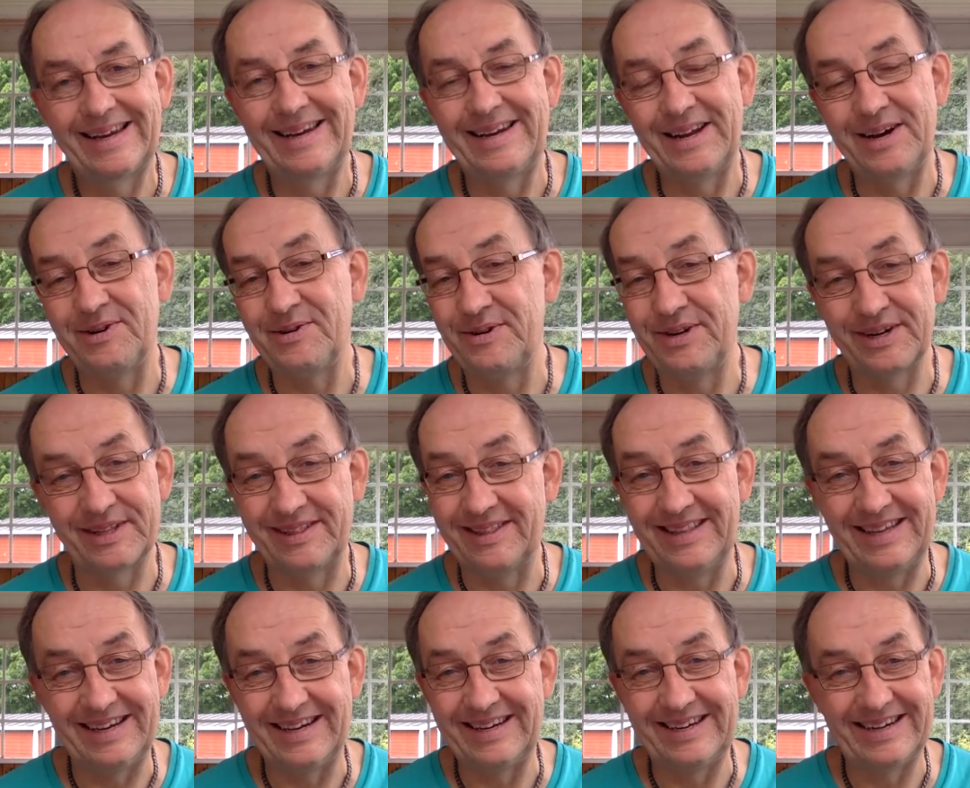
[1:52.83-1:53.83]
no, not
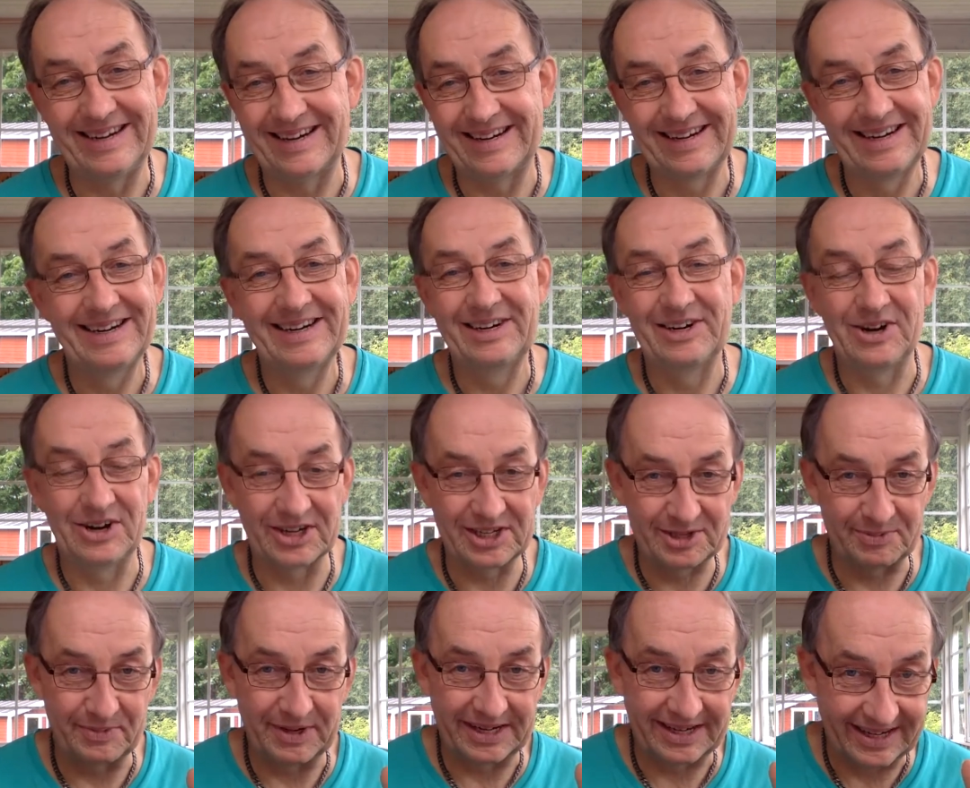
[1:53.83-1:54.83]
linear,
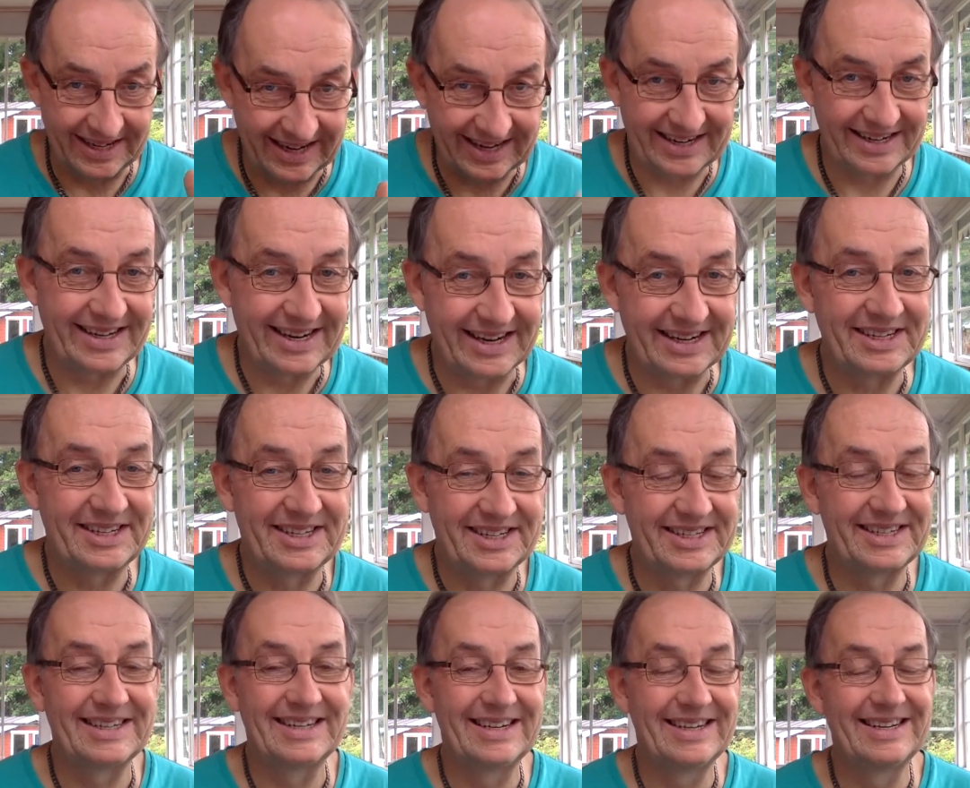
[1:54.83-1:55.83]
cosmic
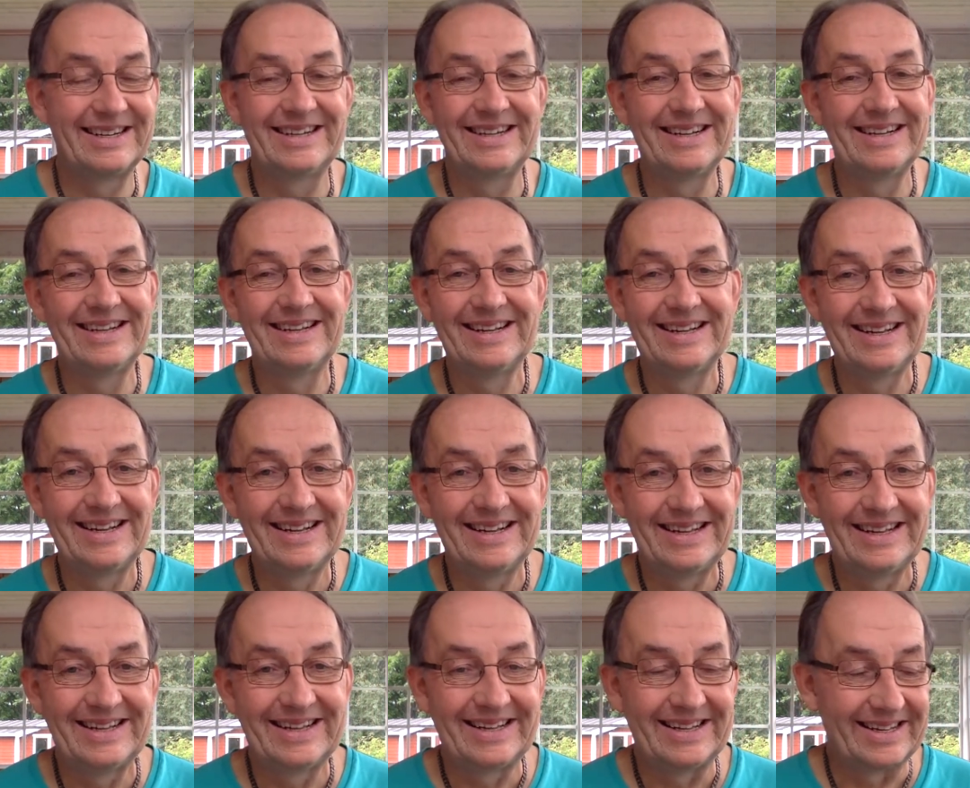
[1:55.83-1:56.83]
lineage.
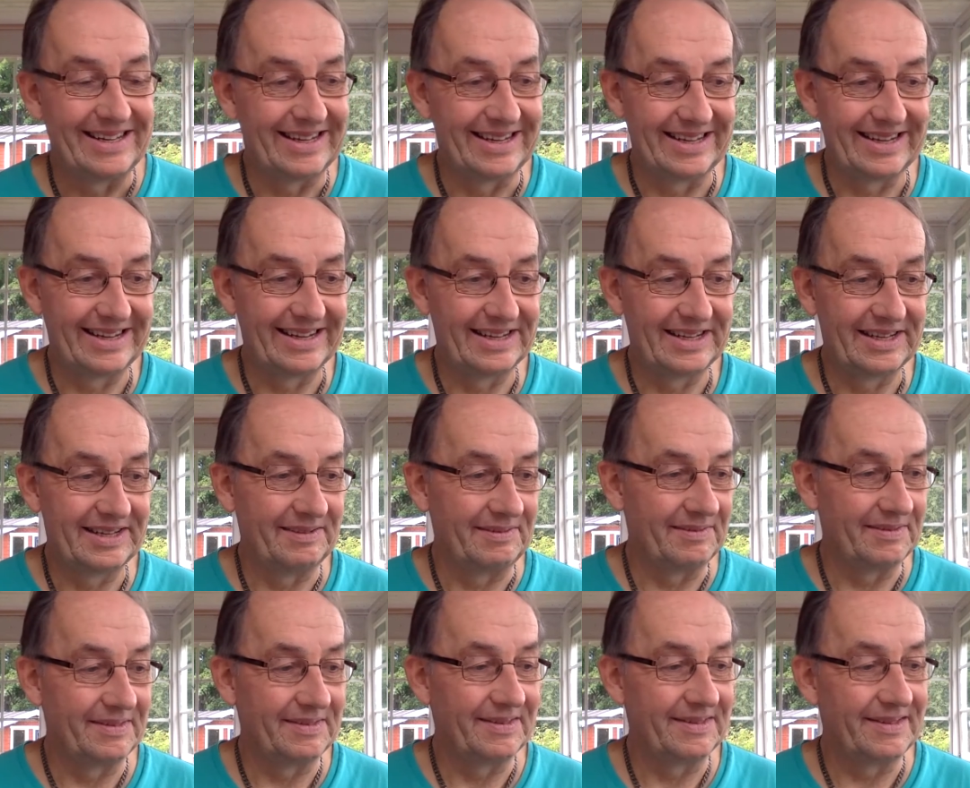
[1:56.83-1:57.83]
Uh,
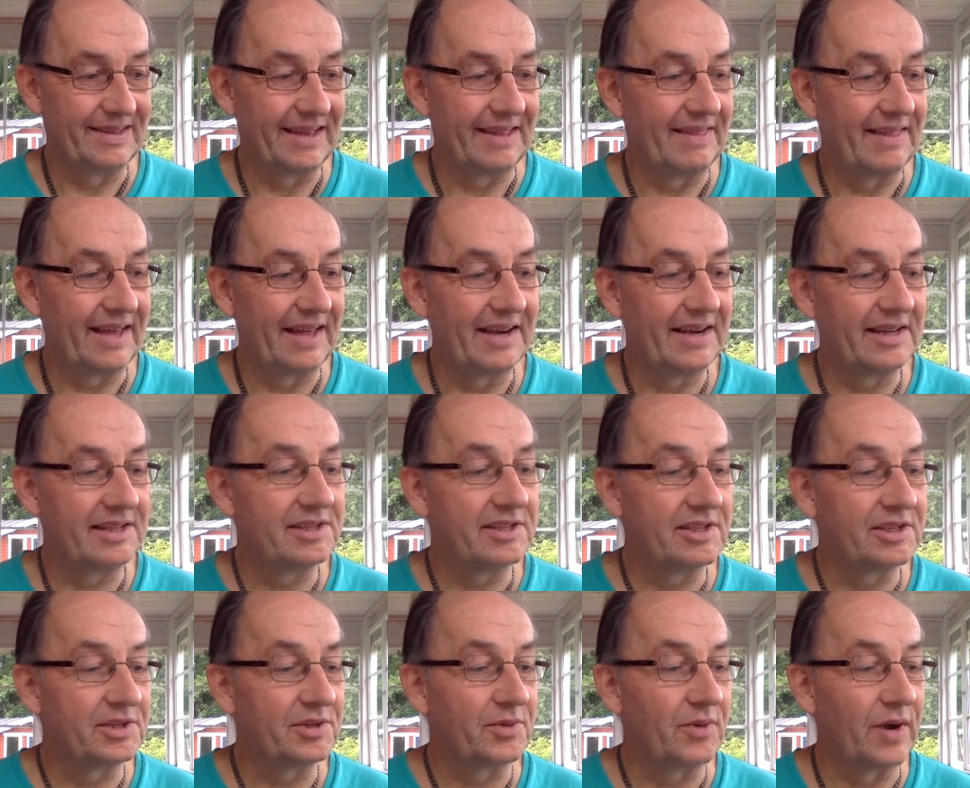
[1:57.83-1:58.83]
and then it's
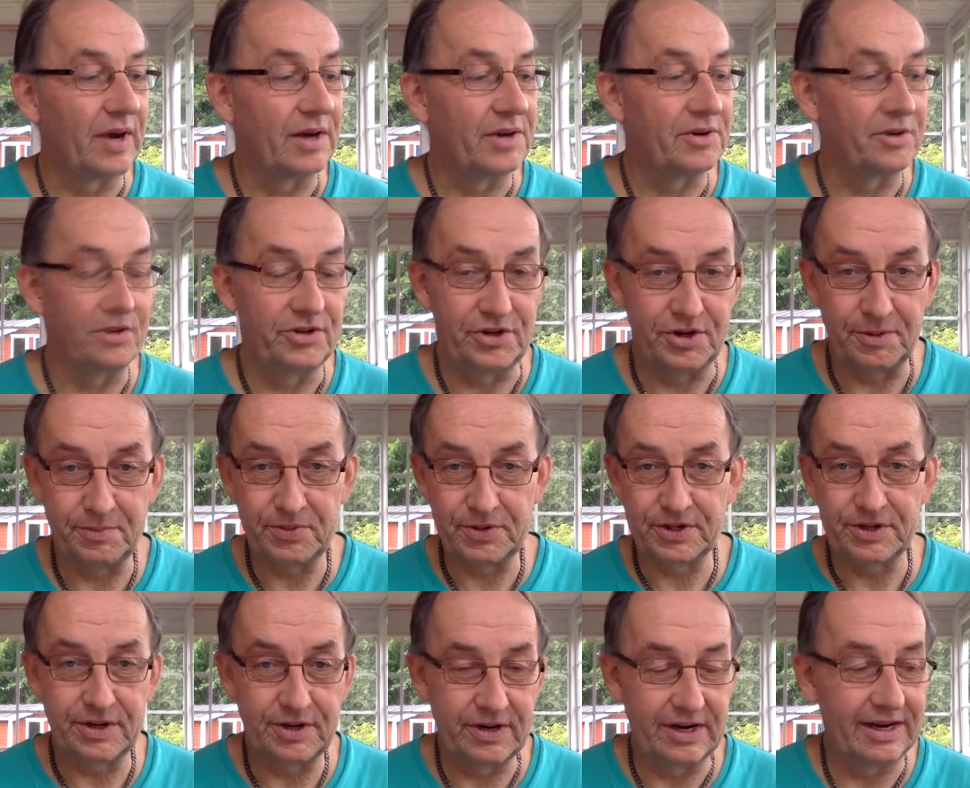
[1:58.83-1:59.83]
a square to
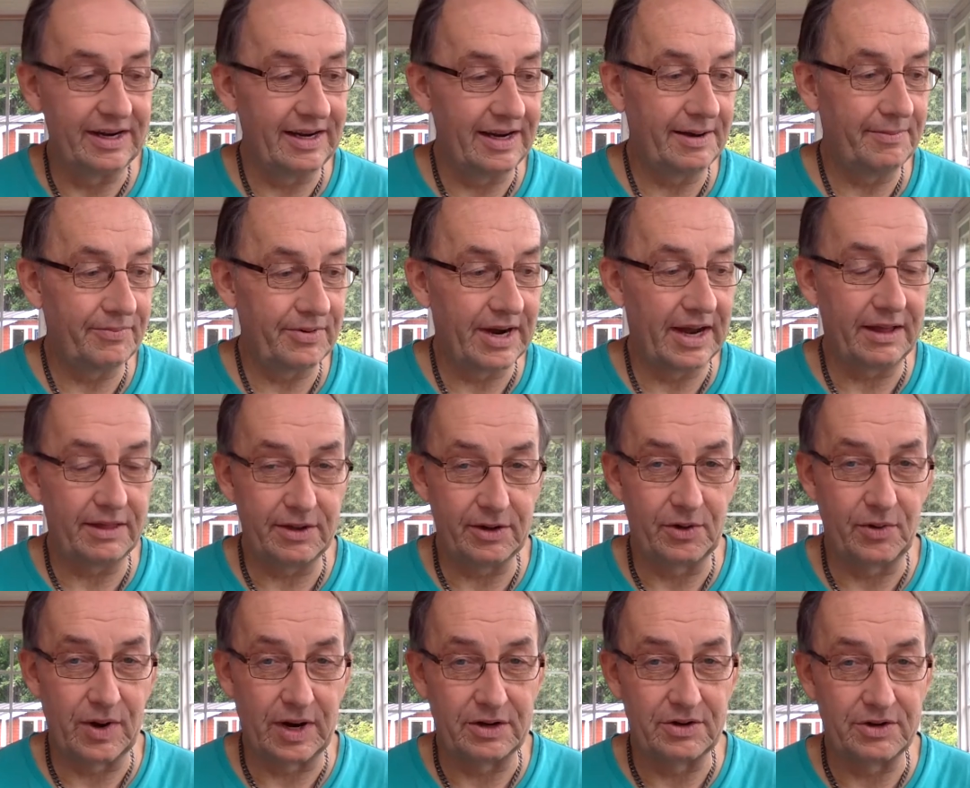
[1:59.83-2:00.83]
Jupiter in Libra, the
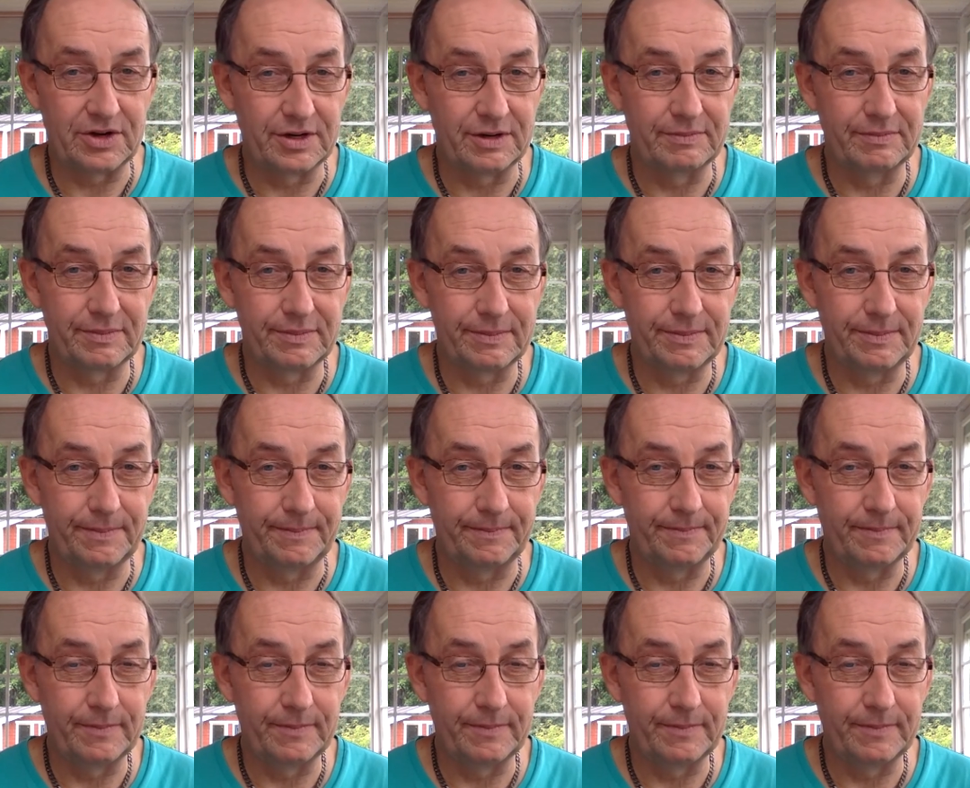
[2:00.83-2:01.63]
quantum